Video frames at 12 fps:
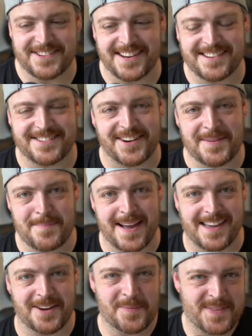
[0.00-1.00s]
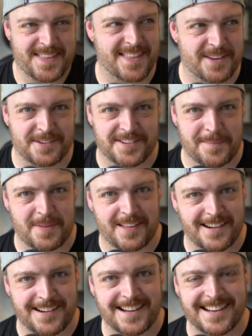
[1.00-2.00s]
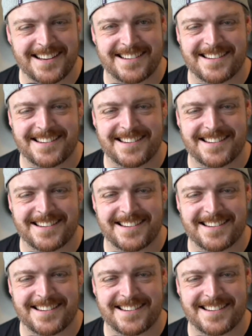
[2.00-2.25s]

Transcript: try and back it up with a little something at least.